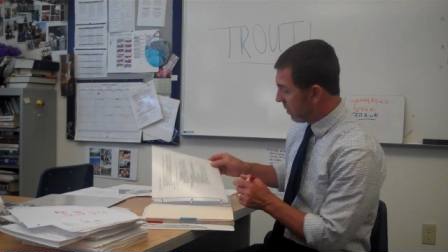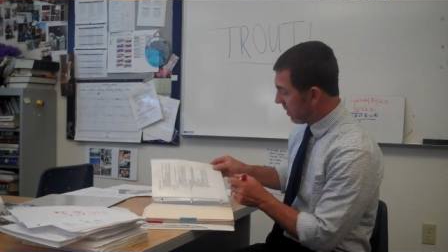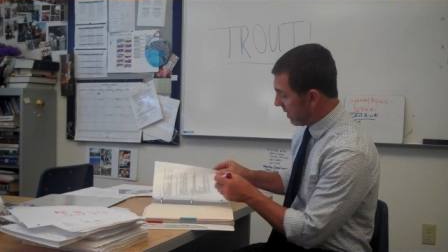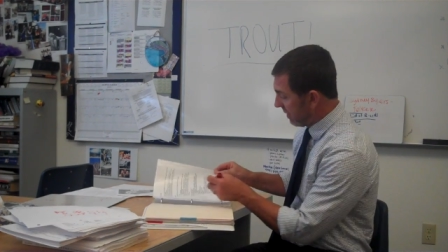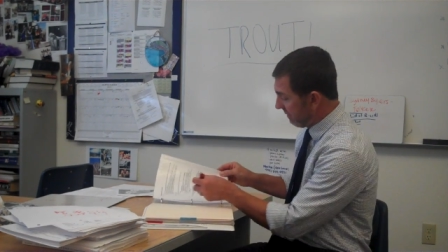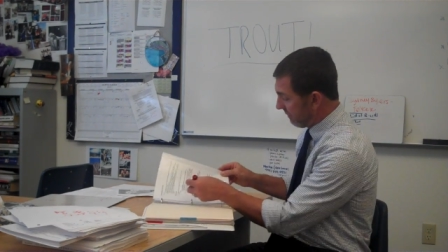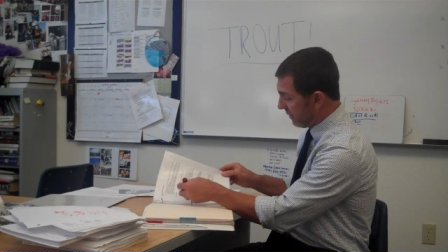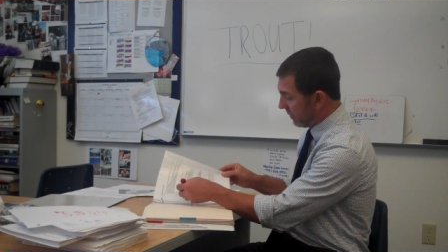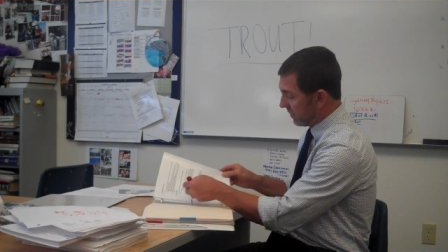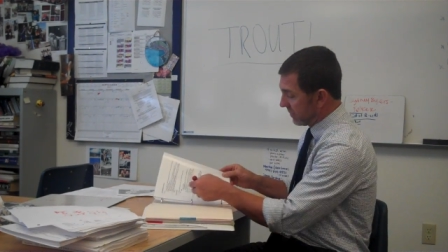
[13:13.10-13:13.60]

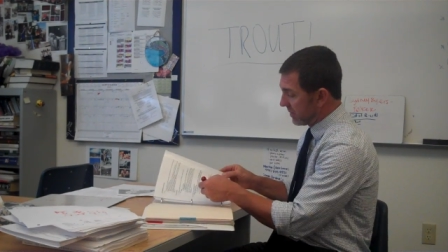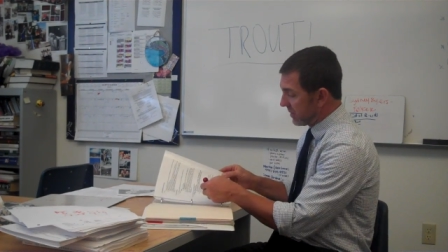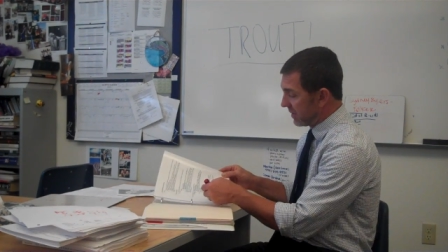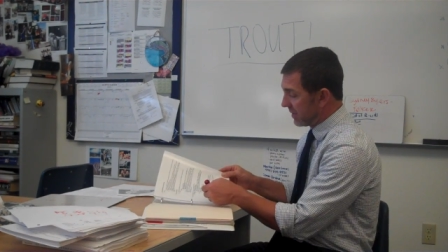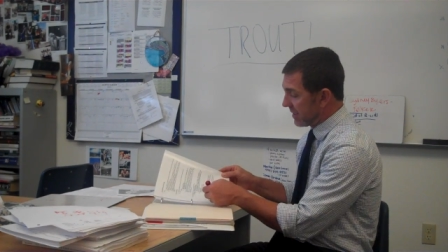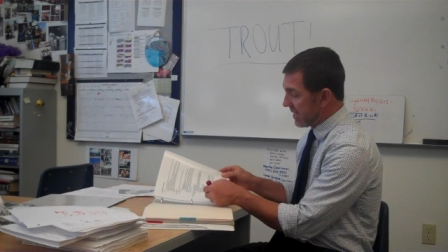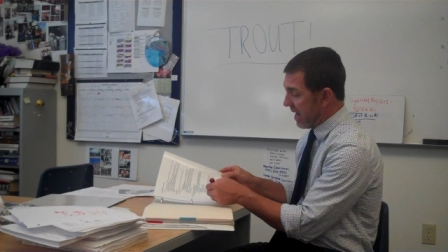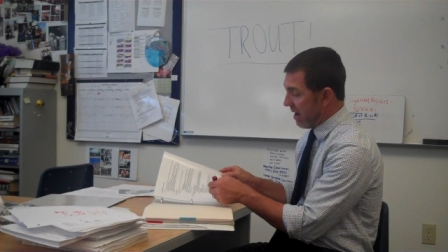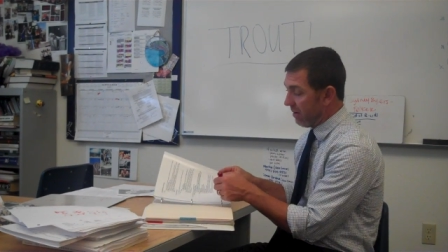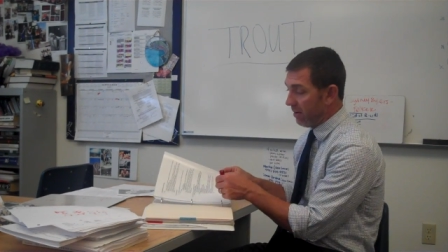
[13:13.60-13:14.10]
What
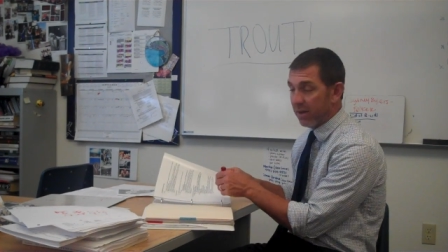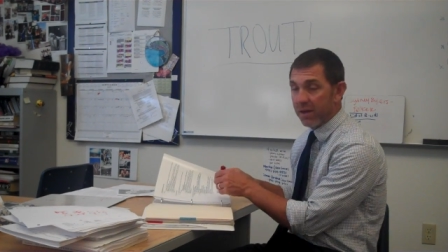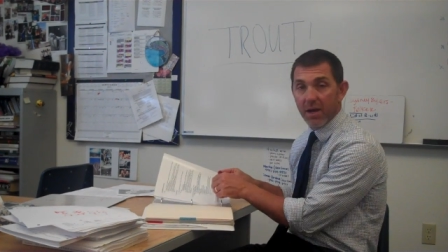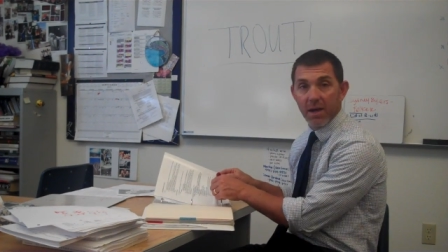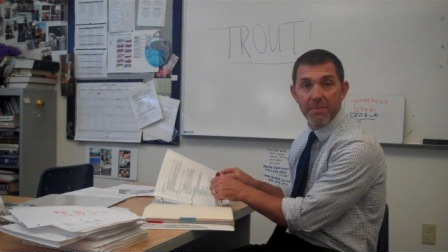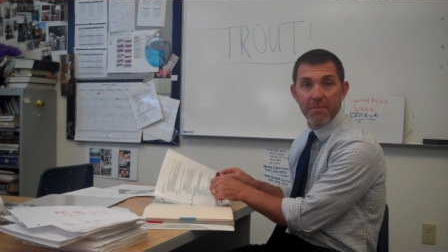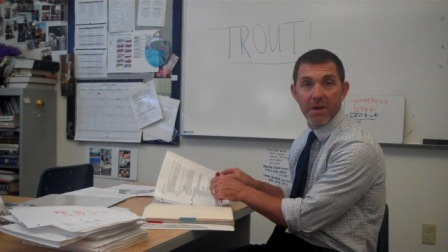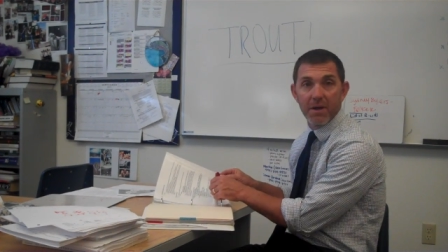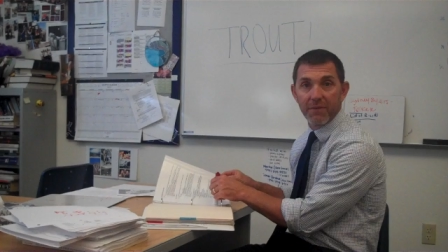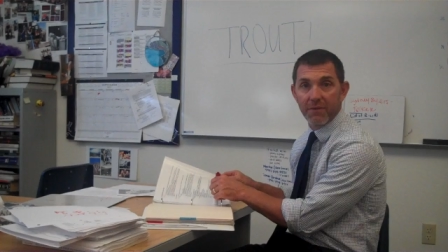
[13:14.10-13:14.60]
influences the
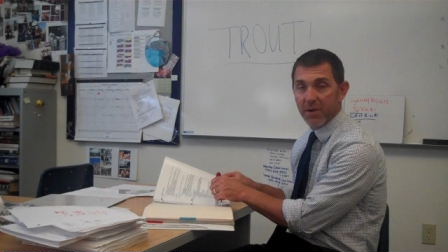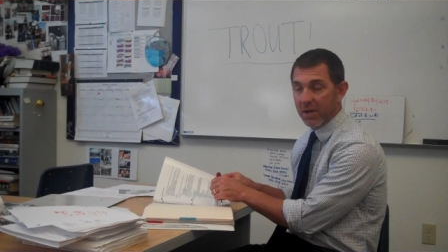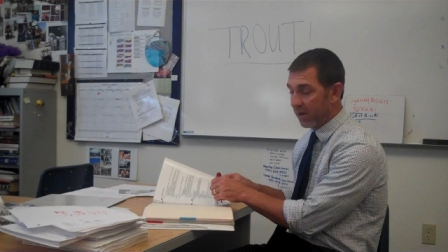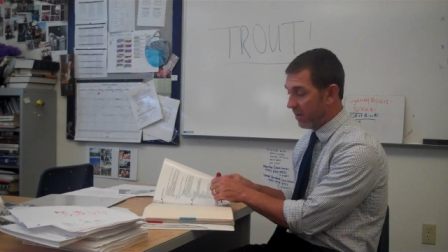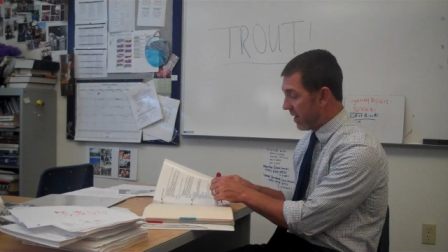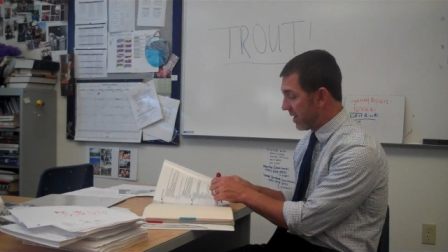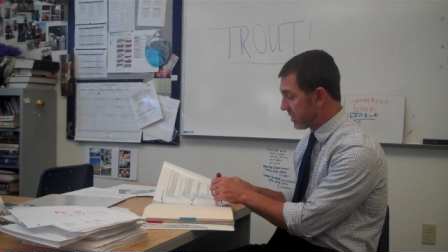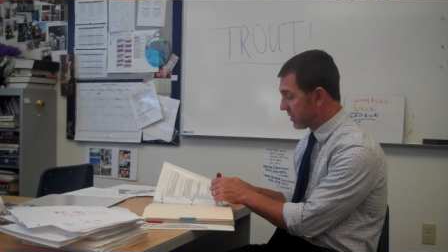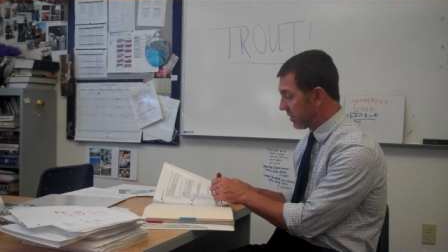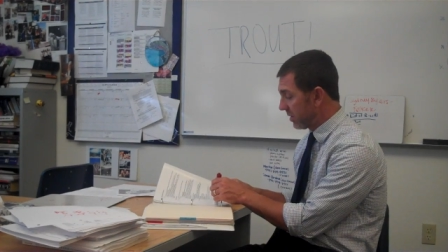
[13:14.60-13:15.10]
outcome of
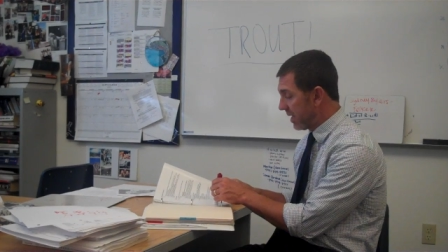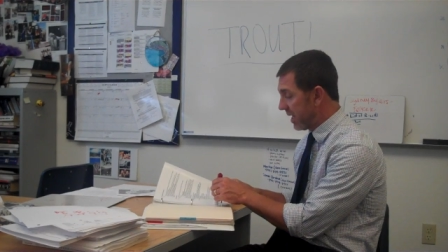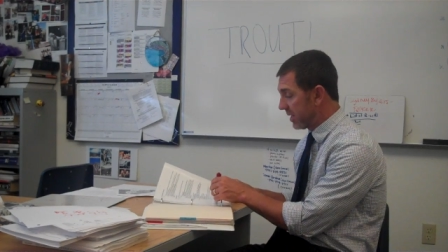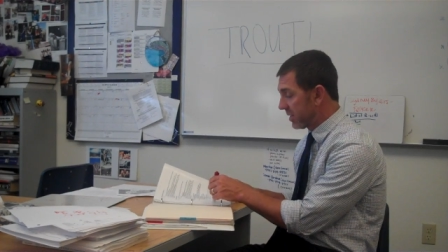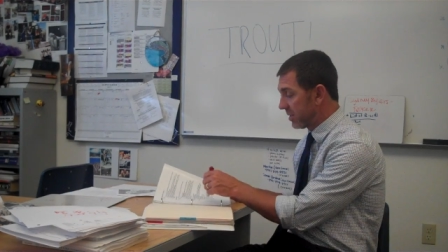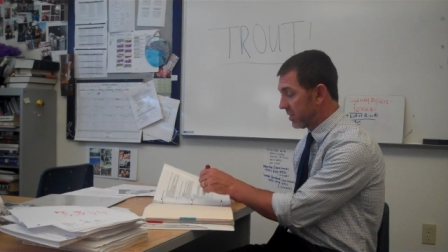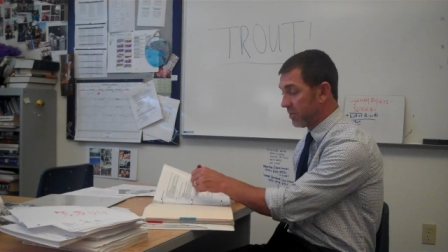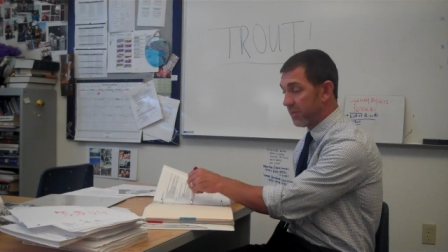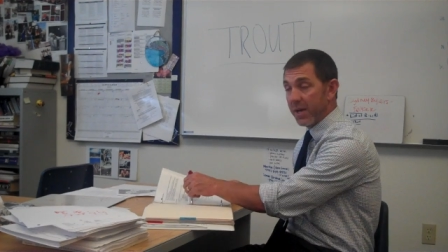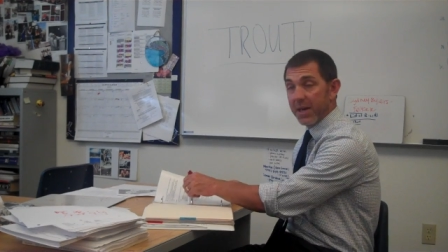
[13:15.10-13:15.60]
congressional
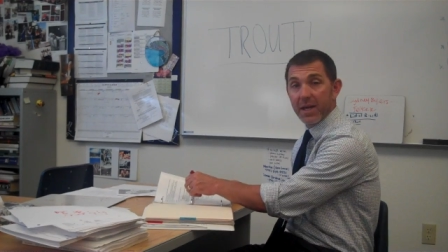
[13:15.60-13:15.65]
elections?